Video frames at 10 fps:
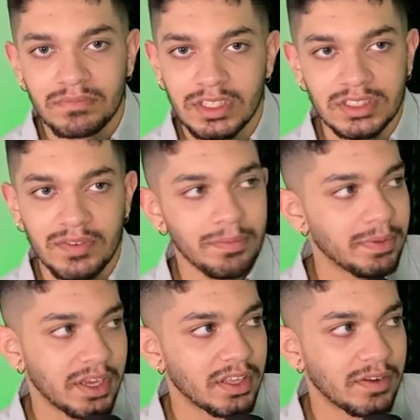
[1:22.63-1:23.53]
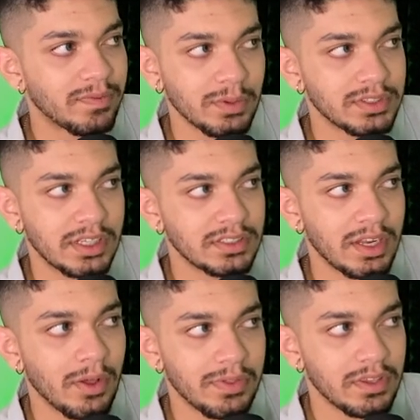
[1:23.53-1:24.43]
He's never played like a full season
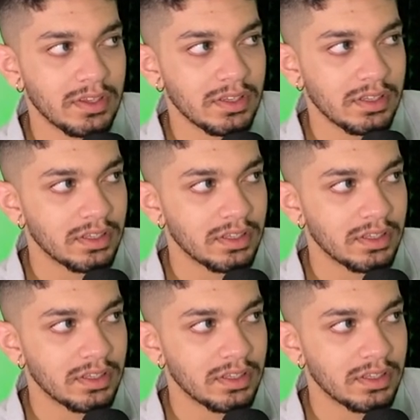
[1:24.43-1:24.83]
healthy,